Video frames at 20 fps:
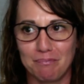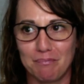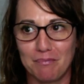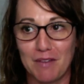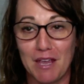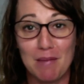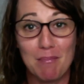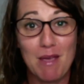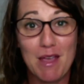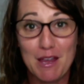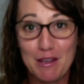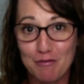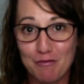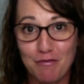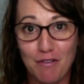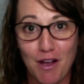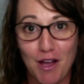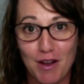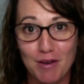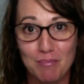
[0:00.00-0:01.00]
And make it
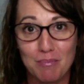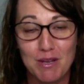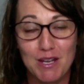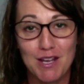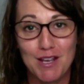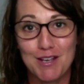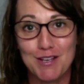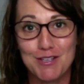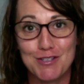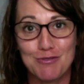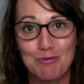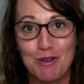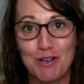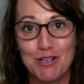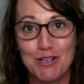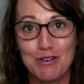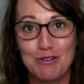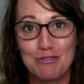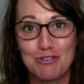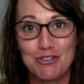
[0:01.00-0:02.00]
fun, because when
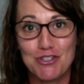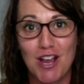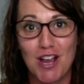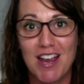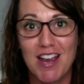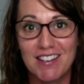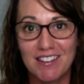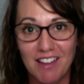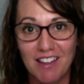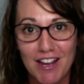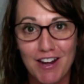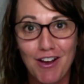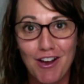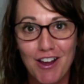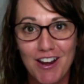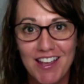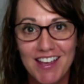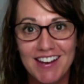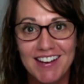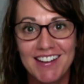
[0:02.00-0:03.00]
you shine light
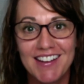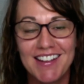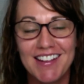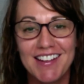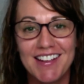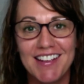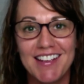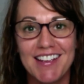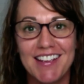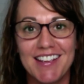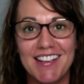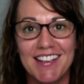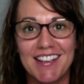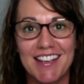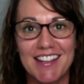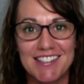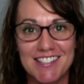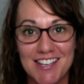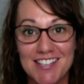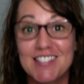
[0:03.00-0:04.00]
on it,
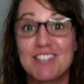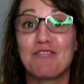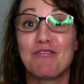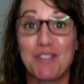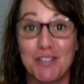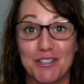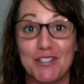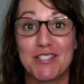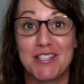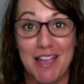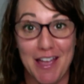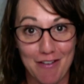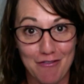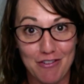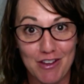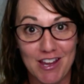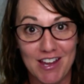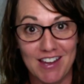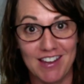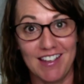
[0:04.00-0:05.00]
it doesn't feel as
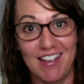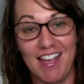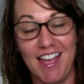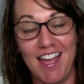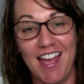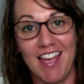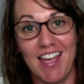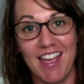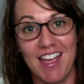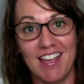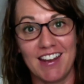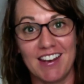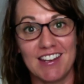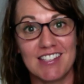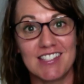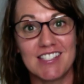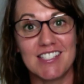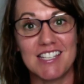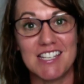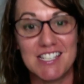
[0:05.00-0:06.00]
heavy, and
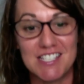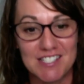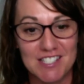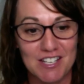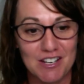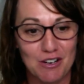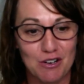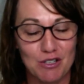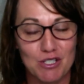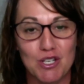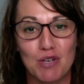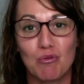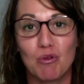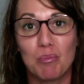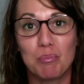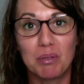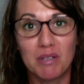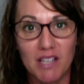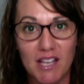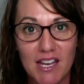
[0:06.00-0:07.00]
it's easier to
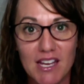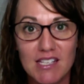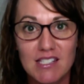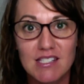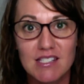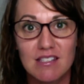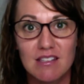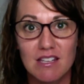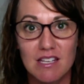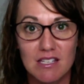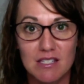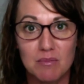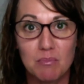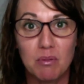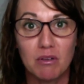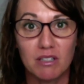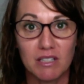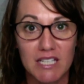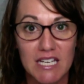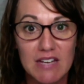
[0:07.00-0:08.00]
replace these
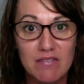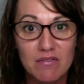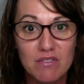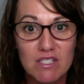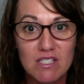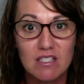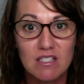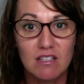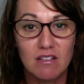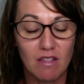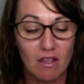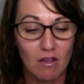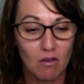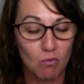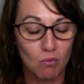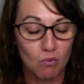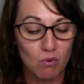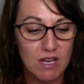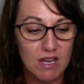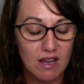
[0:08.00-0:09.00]
beliefs
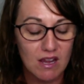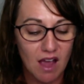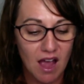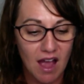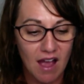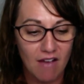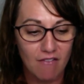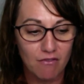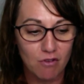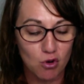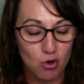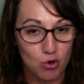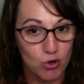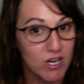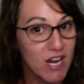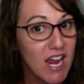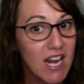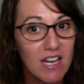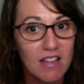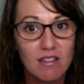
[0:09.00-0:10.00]
that we have
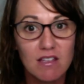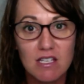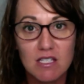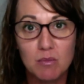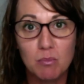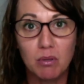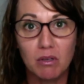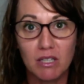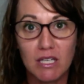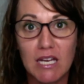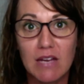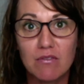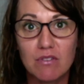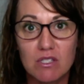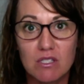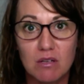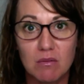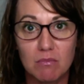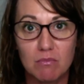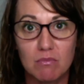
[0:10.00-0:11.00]
created, these beliefs
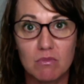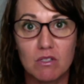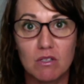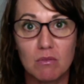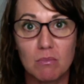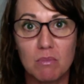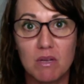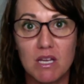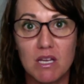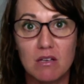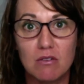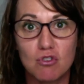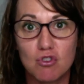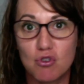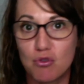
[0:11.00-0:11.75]
to be